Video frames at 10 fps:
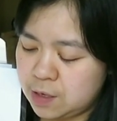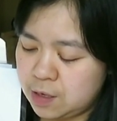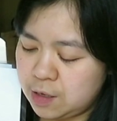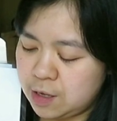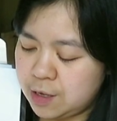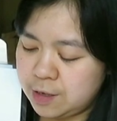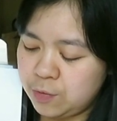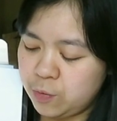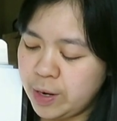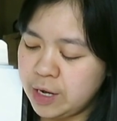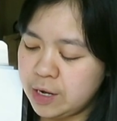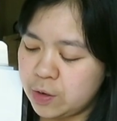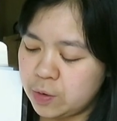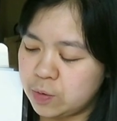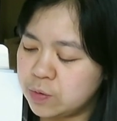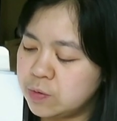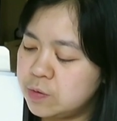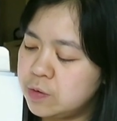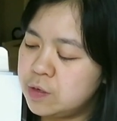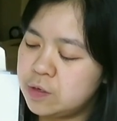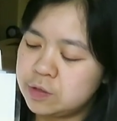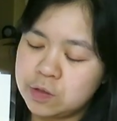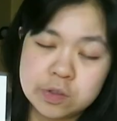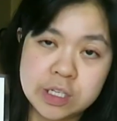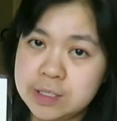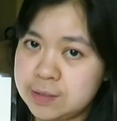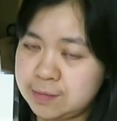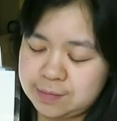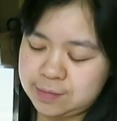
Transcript: and the window. So just